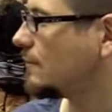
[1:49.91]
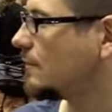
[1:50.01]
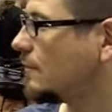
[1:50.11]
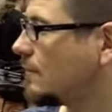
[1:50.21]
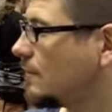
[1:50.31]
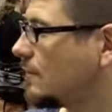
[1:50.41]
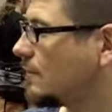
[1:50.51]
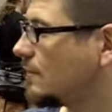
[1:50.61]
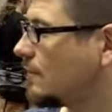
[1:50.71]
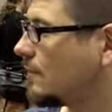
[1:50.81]

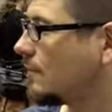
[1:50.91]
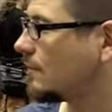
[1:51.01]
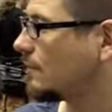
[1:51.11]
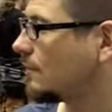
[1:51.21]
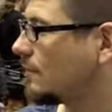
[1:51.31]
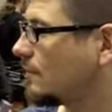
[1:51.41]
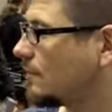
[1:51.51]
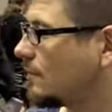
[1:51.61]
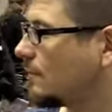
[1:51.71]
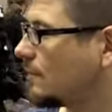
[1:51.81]

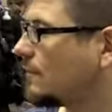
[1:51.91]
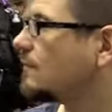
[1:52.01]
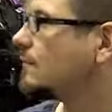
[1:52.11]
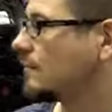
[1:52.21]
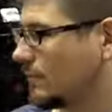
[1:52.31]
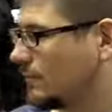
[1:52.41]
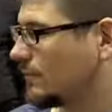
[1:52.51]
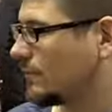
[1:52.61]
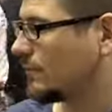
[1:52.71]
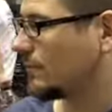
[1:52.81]

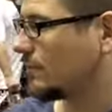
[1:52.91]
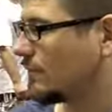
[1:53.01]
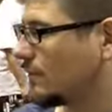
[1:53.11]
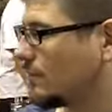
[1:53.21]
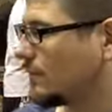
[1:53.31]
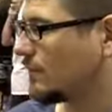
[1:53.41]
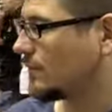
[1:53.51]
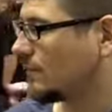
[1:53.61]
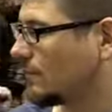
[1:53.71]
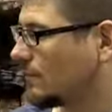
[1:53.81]

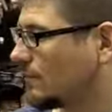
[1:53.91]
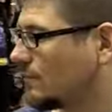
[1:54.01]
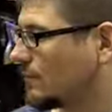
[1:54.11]
No words are spoken by the person on screen.